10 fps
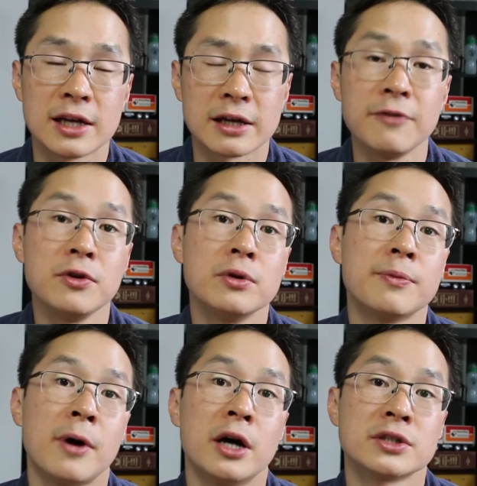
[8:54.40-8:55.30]
like if you
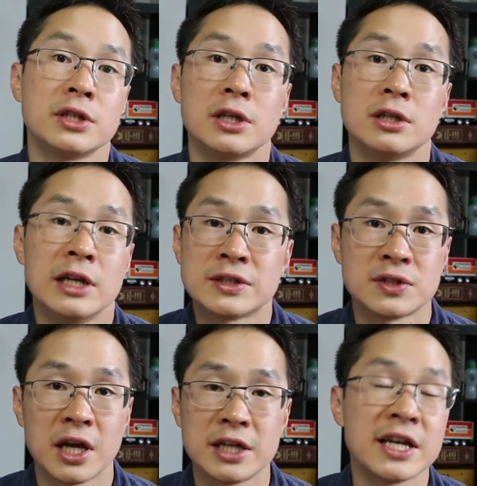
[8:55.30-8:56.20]
deposited, let's
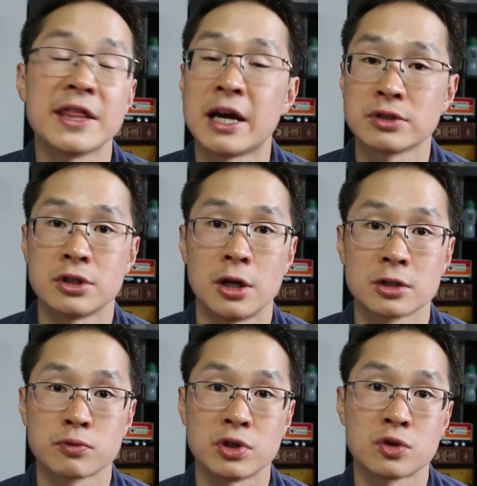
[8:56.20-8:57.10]
say ten thousand
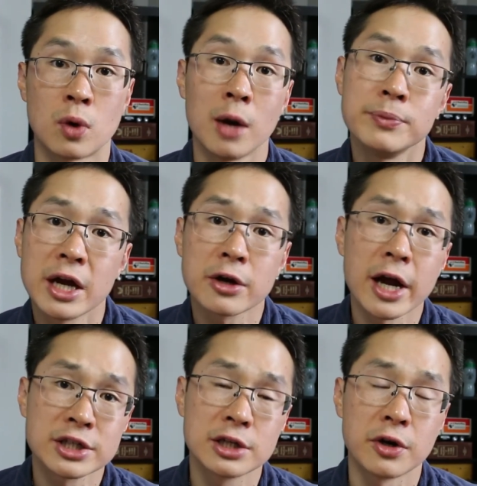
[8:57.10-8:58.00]
dollars with Schwab, they're
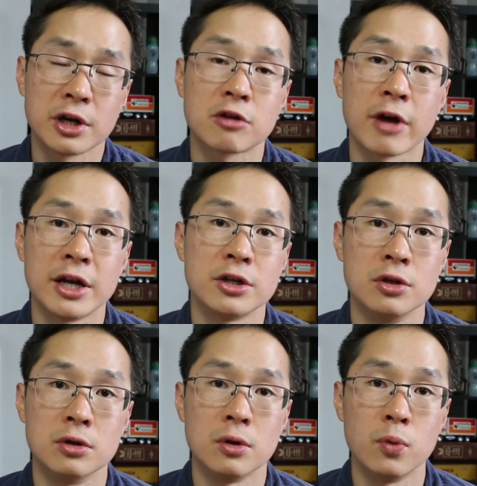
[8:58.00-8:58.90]
actually going to credit
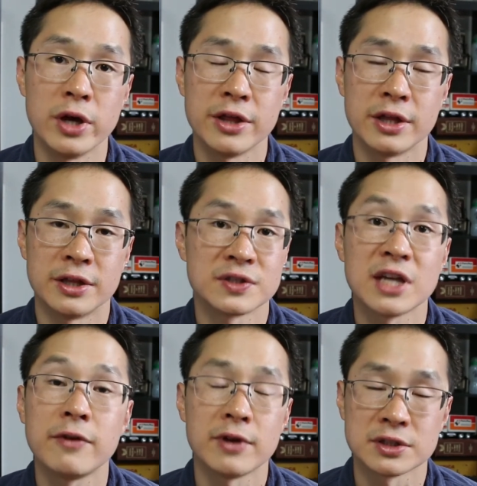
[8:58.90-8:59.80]
you with the
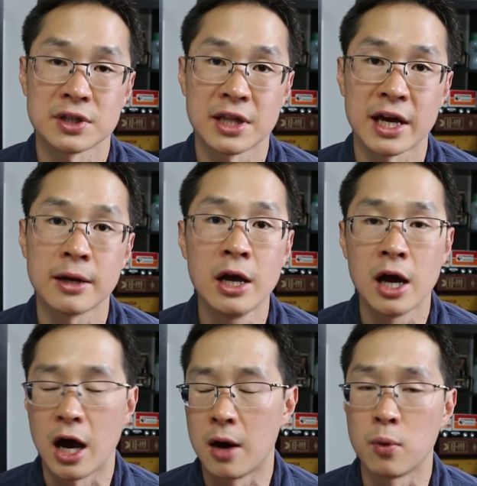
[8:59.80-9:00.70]
savings in that,
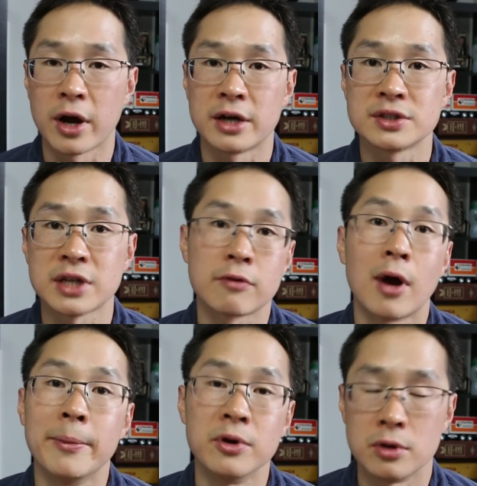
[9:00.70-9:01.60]
uh, whereas say
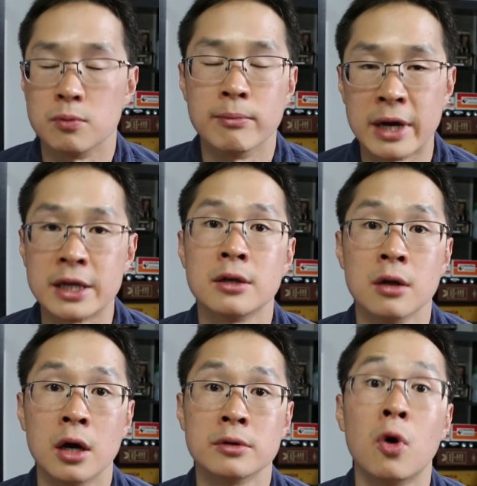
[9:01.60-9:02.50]
Robinhood might
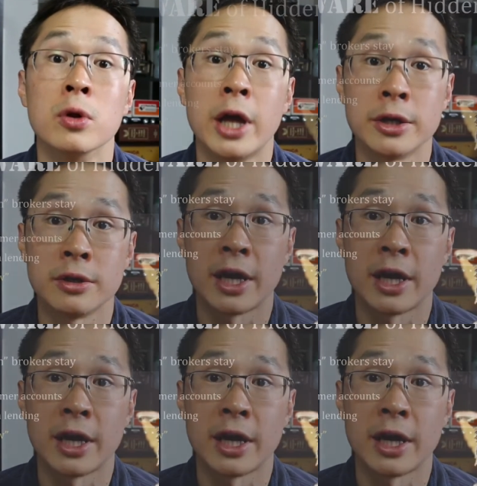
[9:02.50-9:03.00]
uh, hold on to